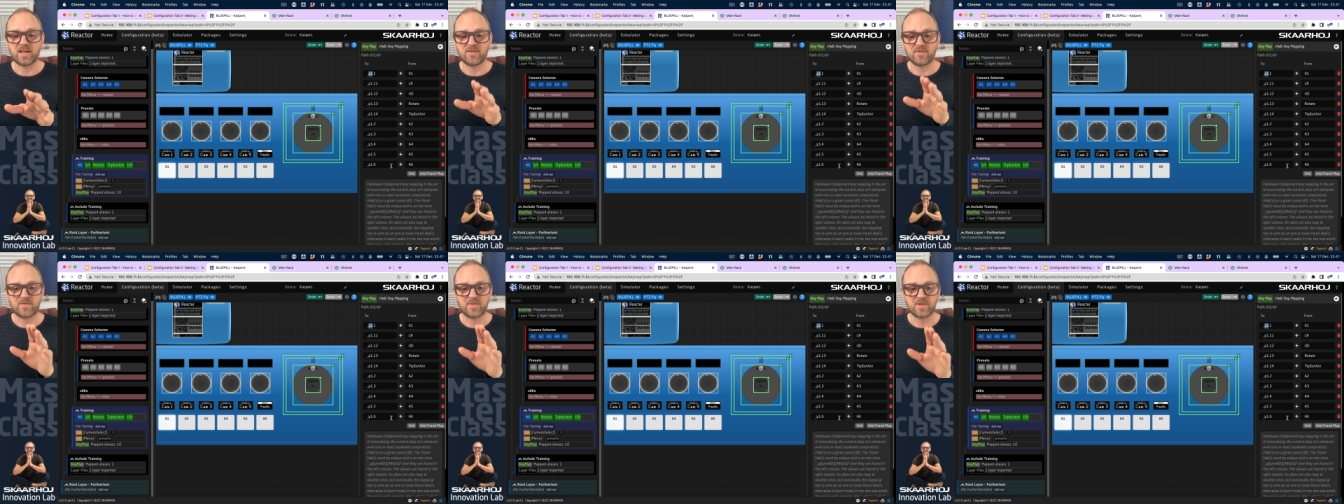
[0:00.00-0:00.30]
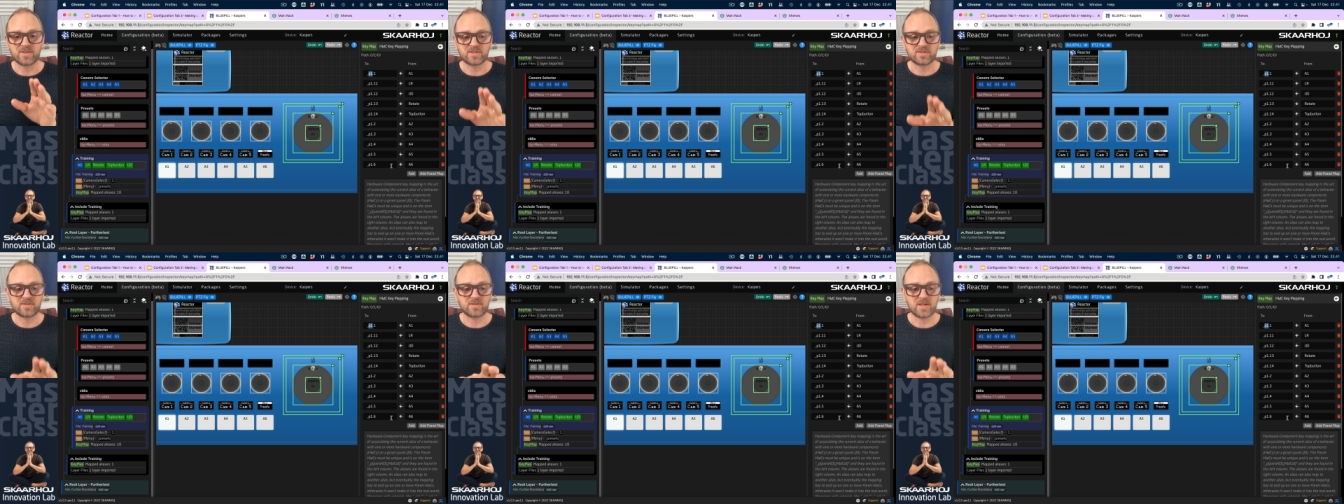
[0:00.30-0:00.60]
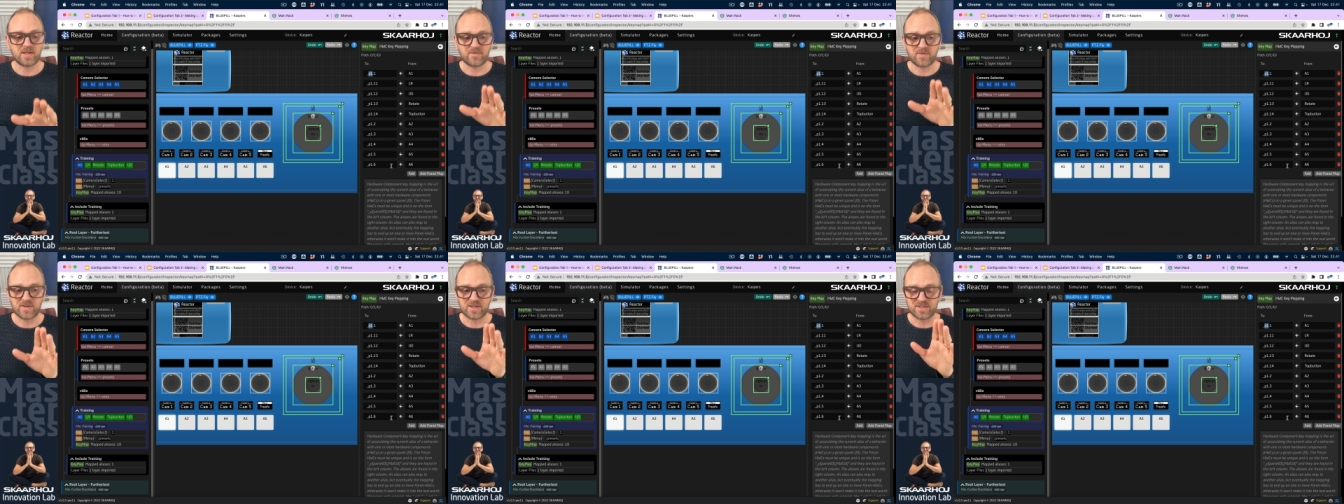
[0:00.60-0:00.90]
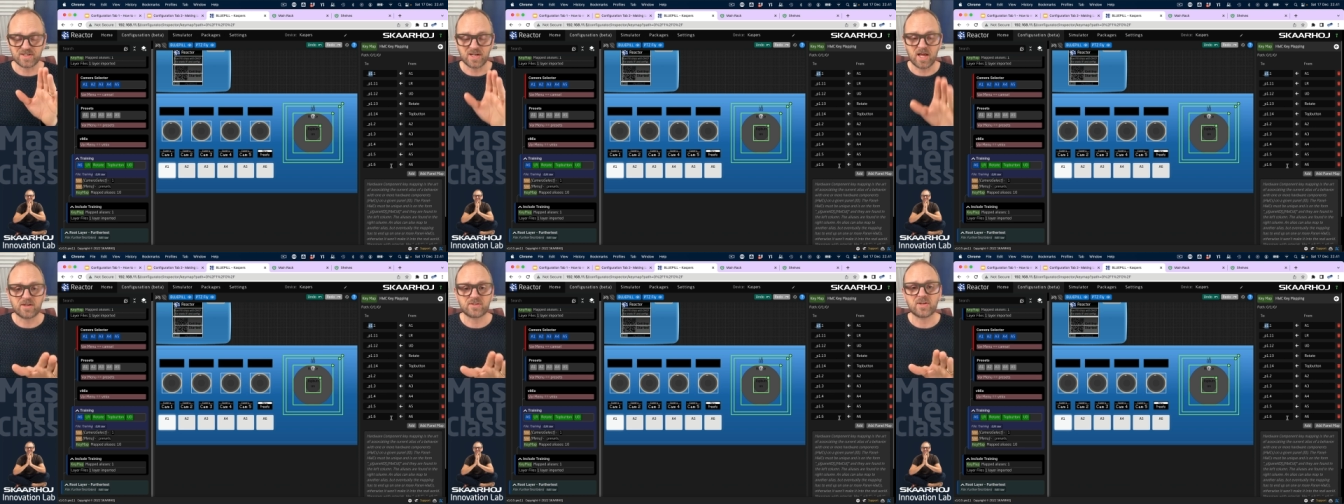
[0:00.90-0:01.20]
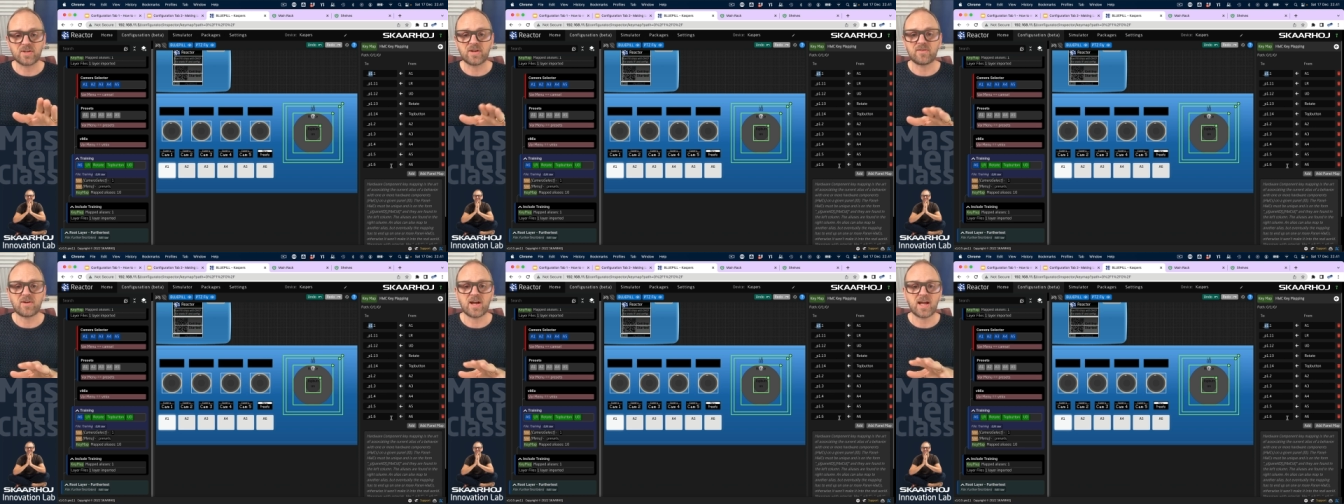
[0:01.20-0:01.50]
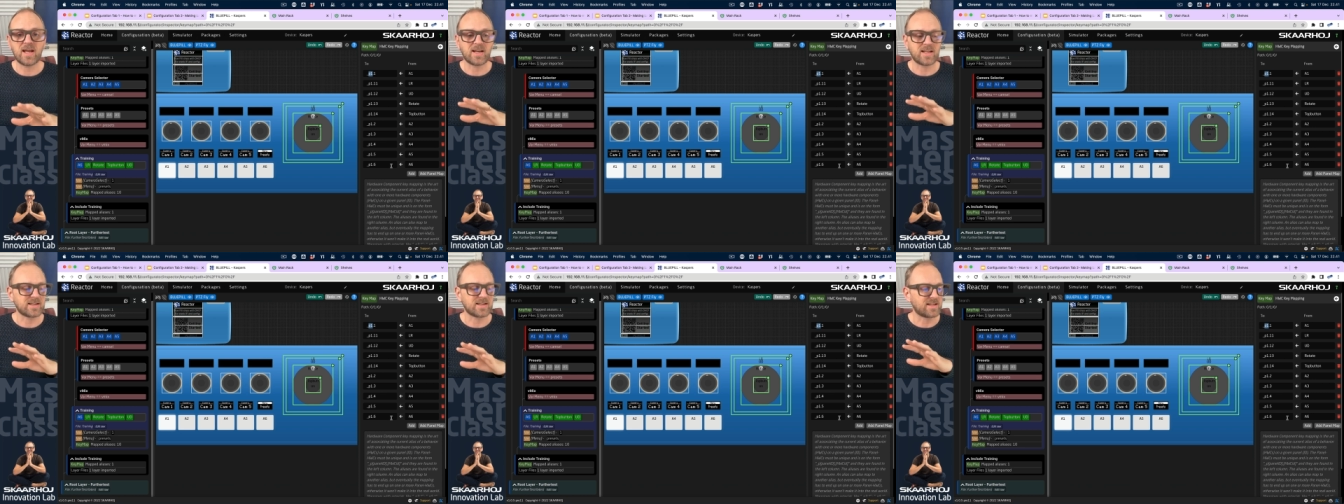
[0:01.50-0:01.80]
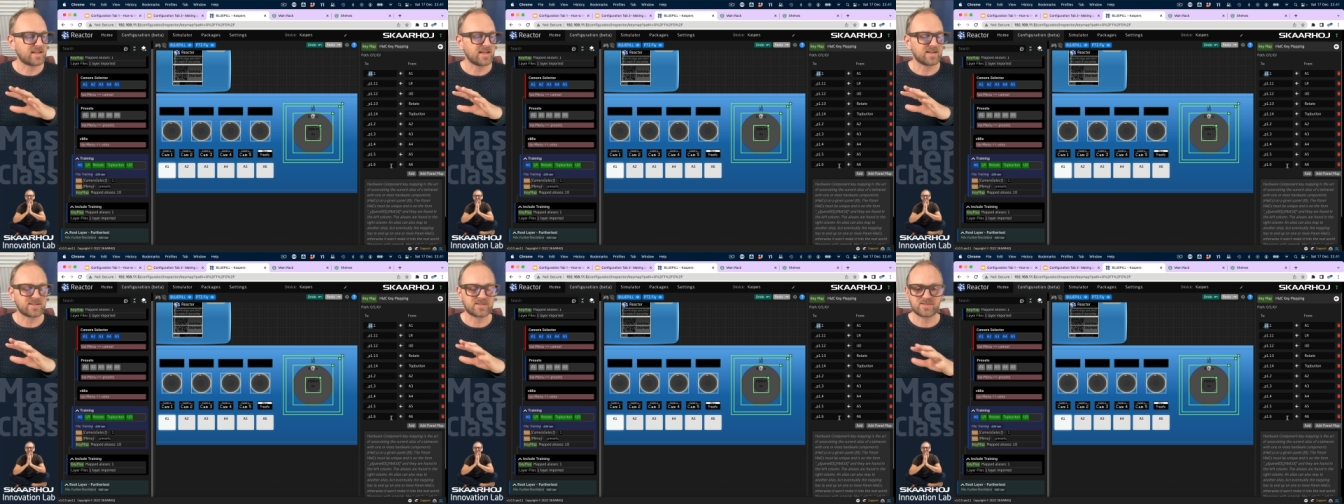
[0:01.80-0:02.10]
If it's if it's not done right, it
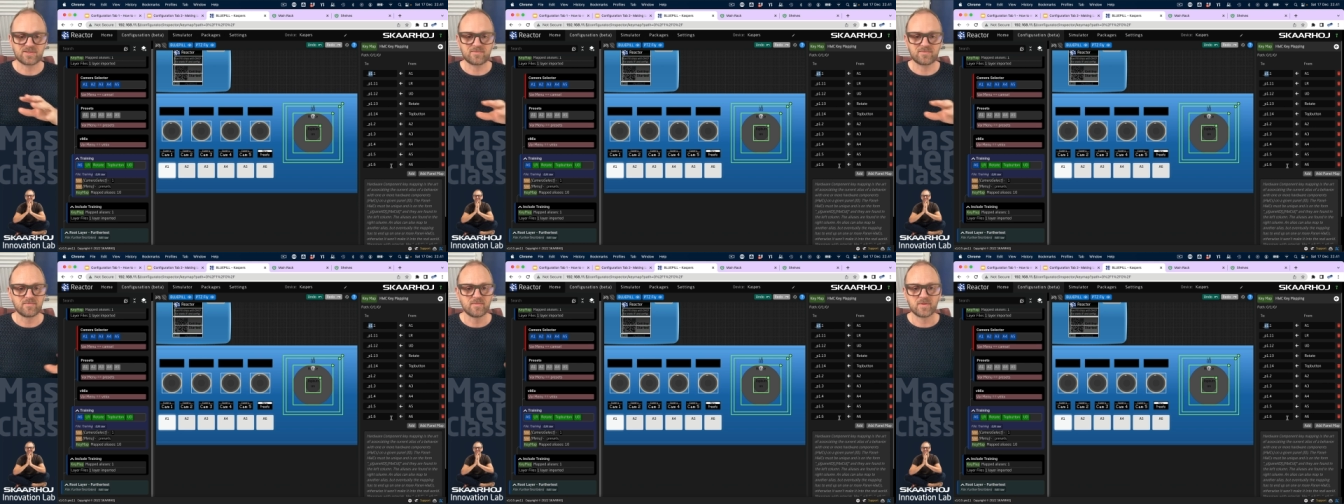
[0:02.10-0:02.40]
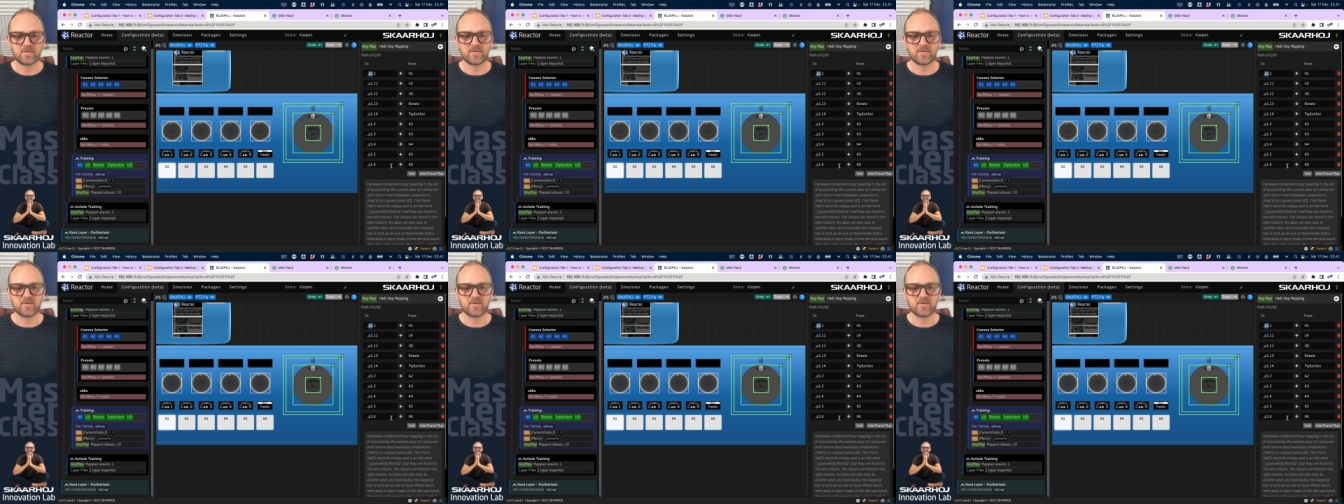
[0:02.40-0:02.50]
gets